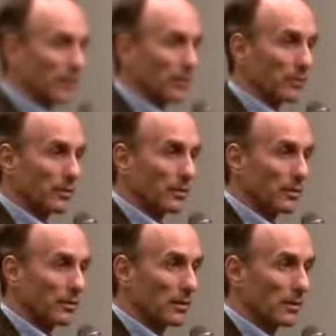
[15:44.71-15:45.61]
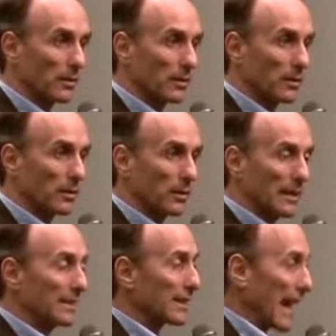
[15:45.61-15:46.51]
health.
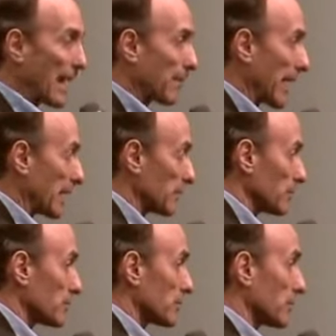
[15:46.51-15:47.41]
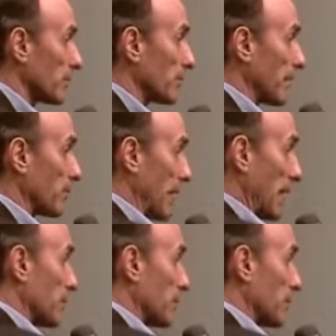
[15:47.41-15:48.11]
In lab animals fed